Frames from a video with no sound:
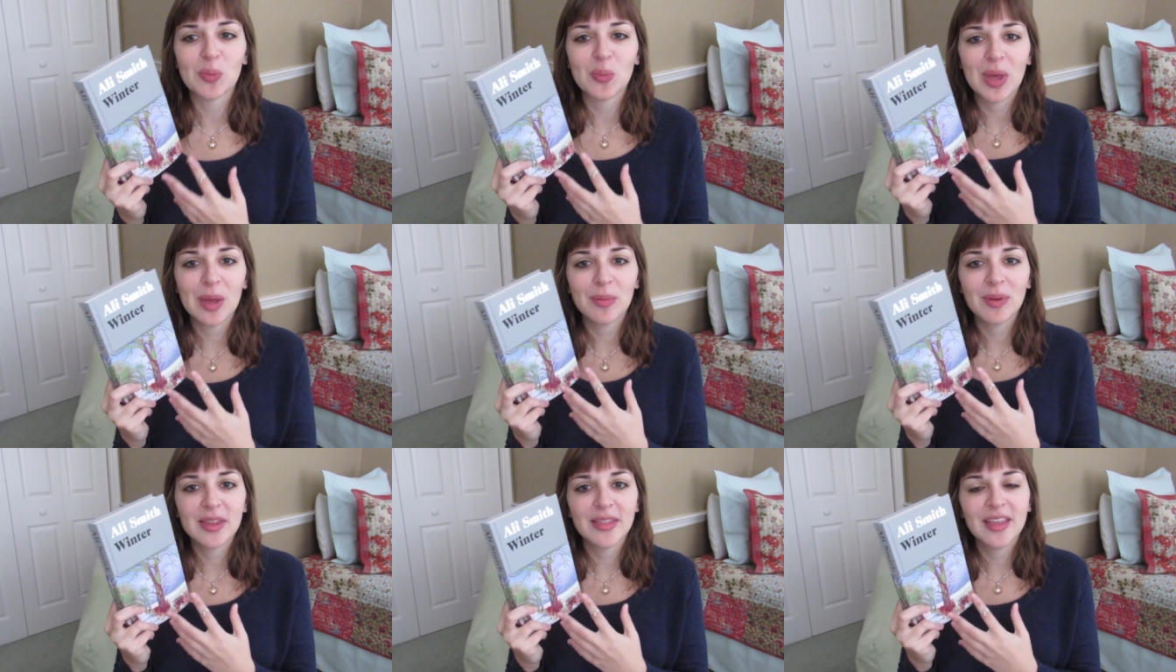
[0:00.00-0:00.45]

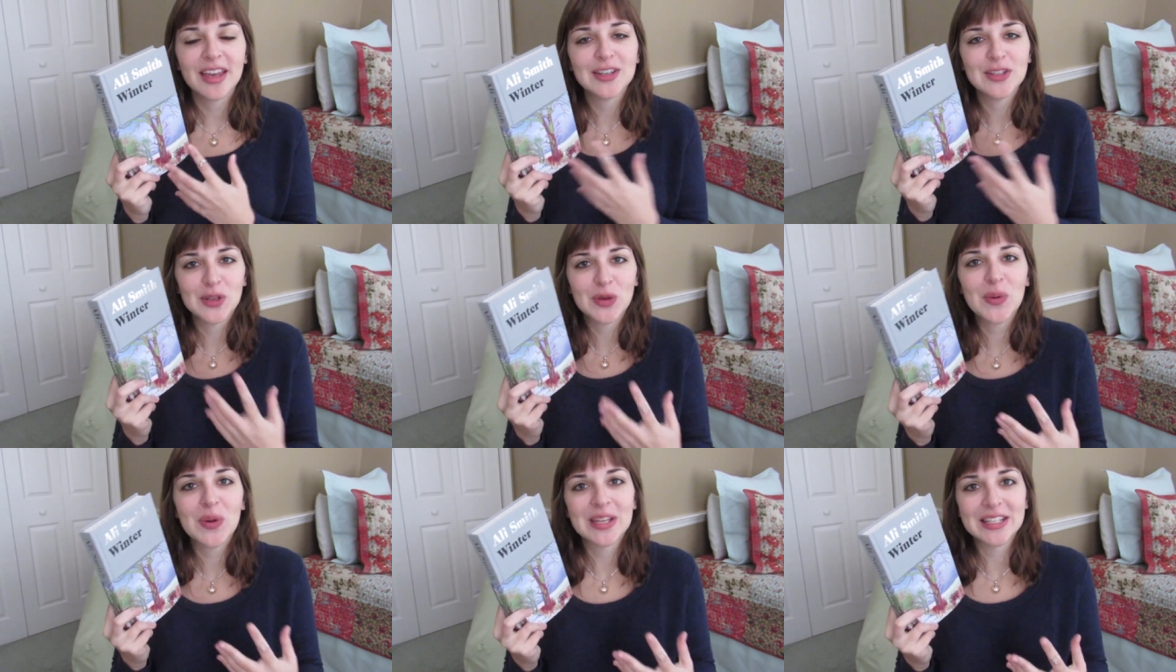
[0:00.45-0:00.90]
Maybe they
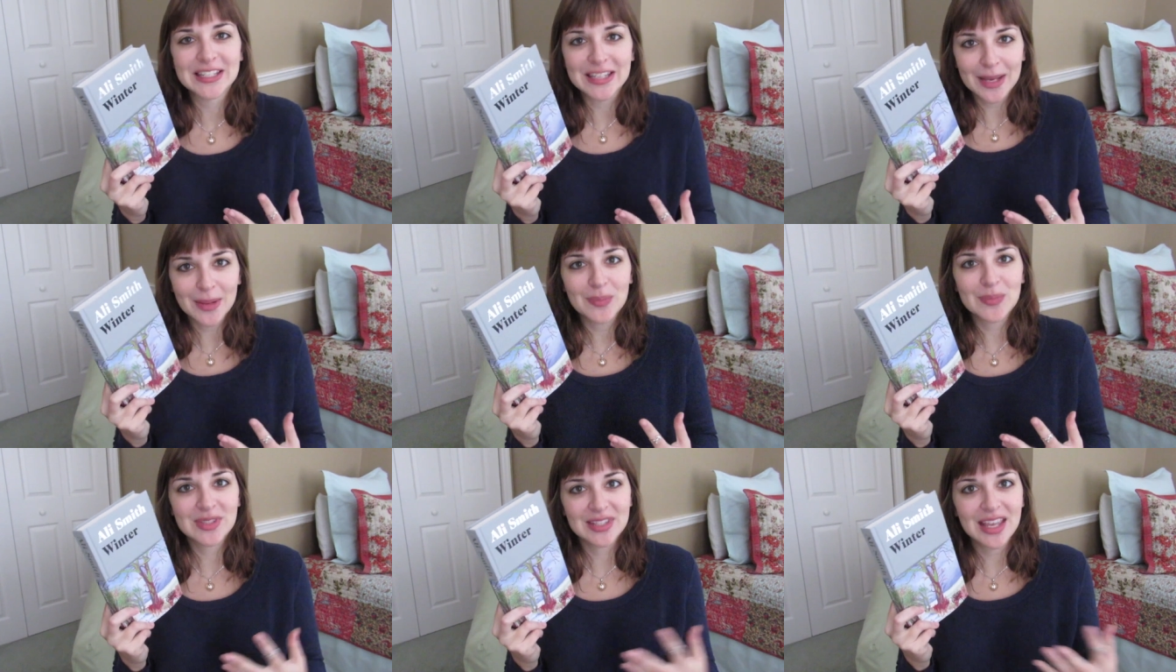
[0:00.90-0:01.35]
do end
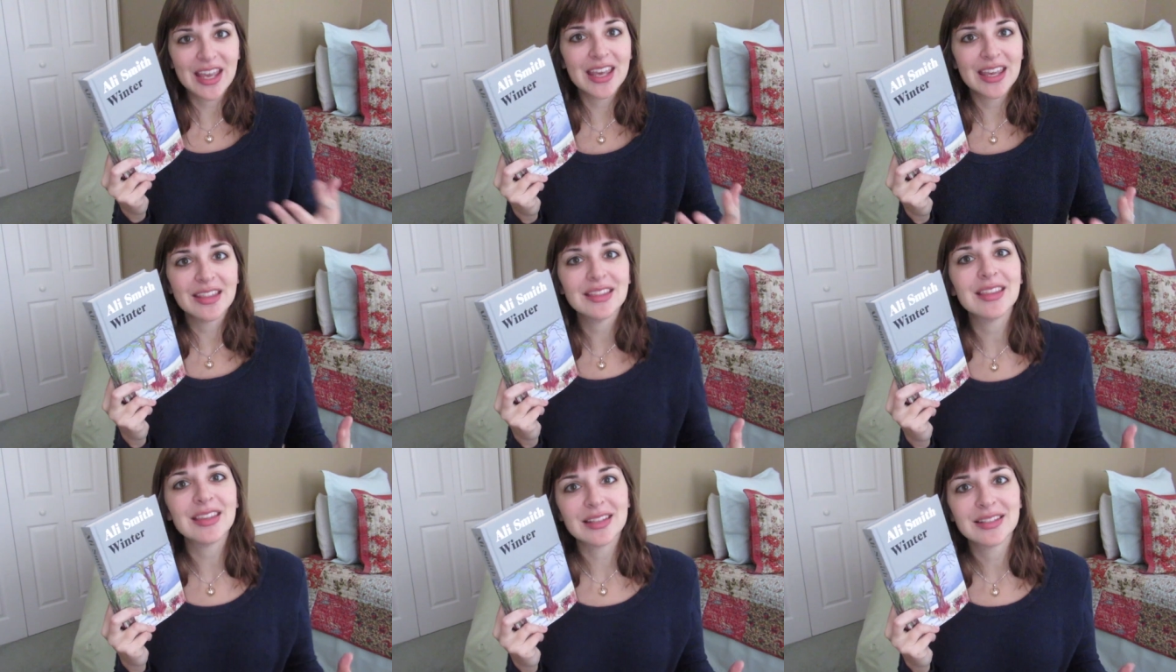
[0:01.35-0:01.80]
up
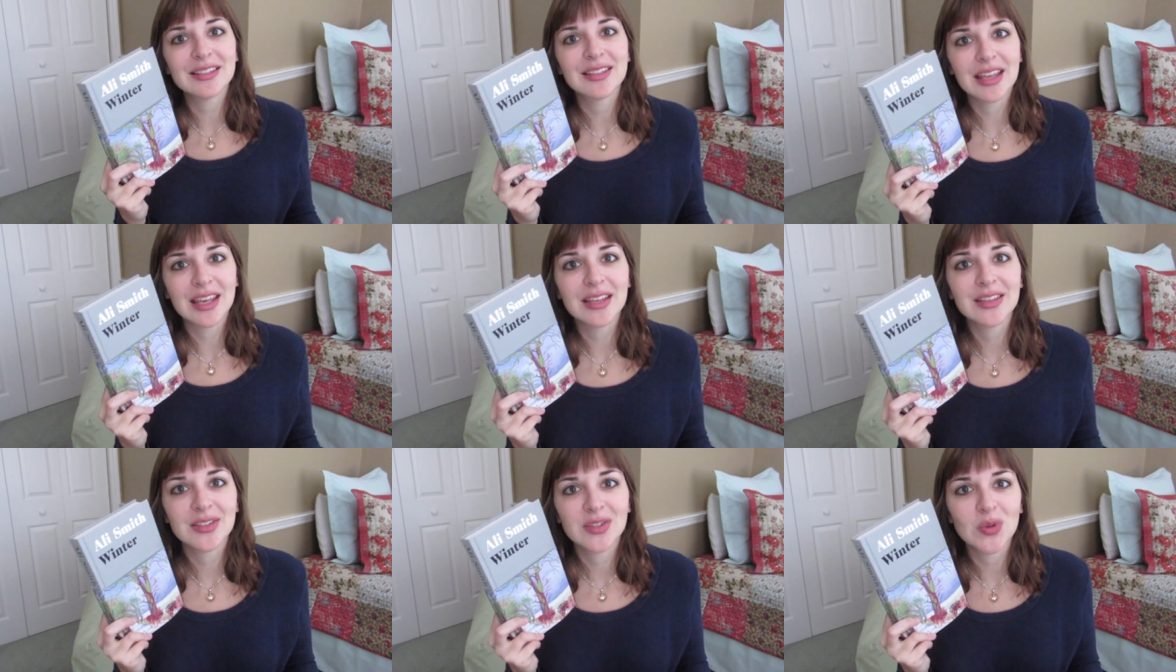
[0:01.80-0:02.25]
saying these
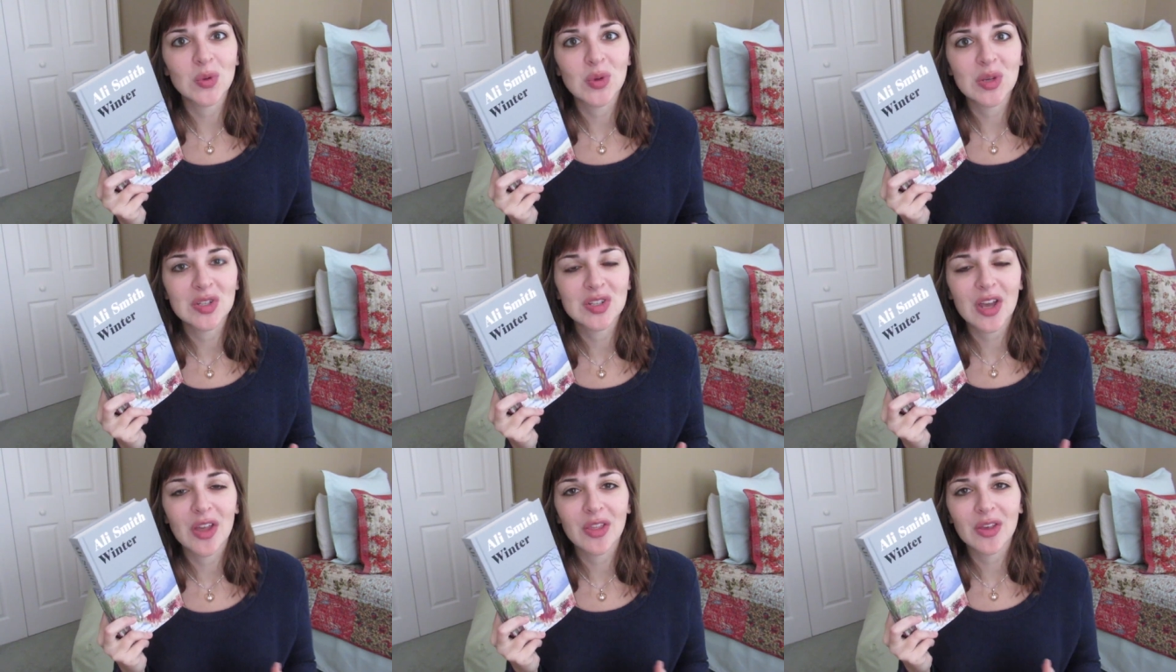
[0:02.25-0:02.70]
things to
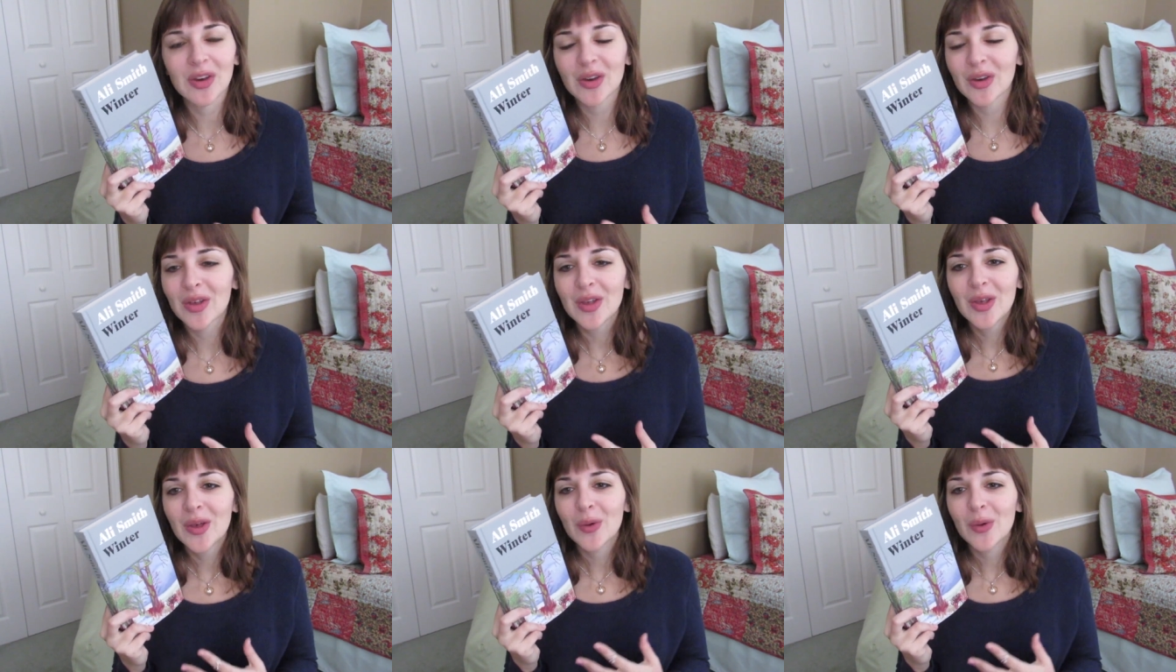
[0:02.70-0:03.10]
each other.